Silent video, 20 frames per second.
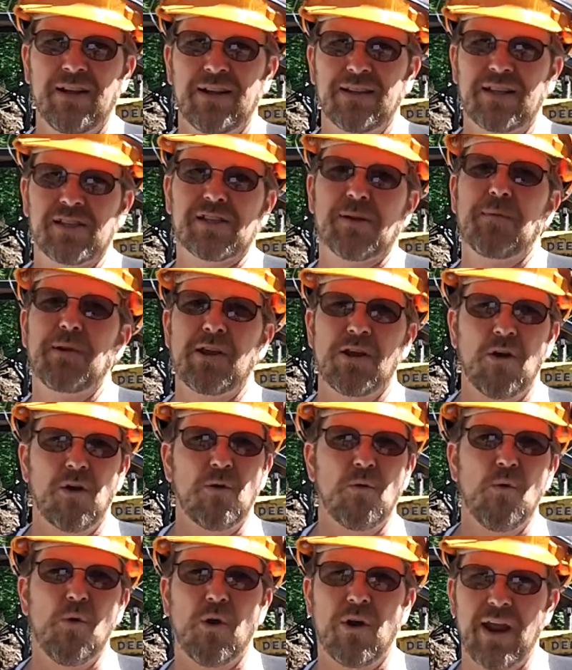that somebody can go
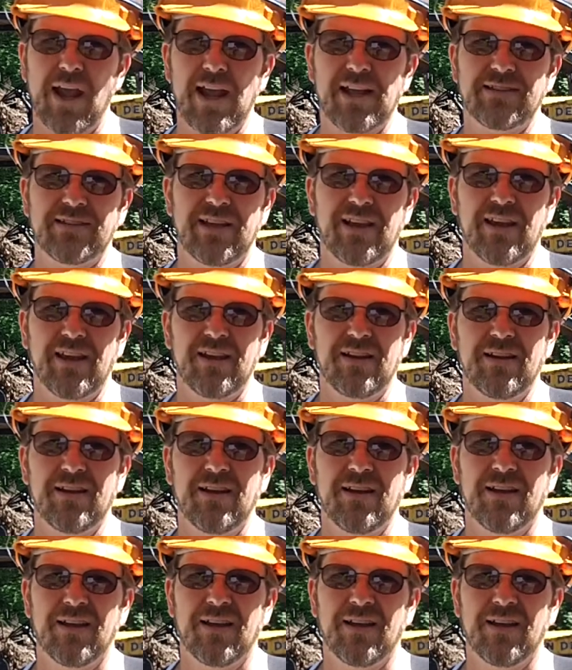to war at 18